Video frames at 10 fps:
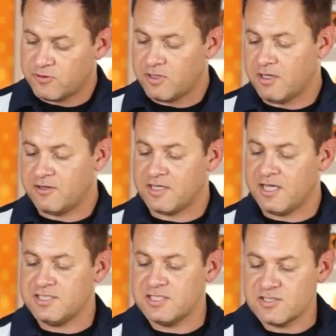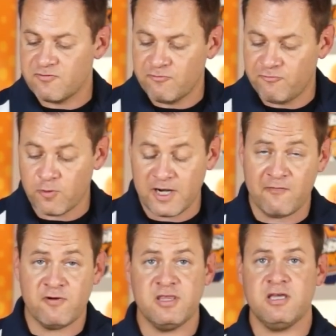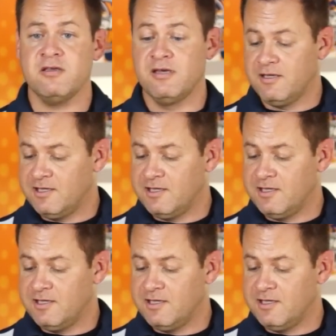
with the cases for everything.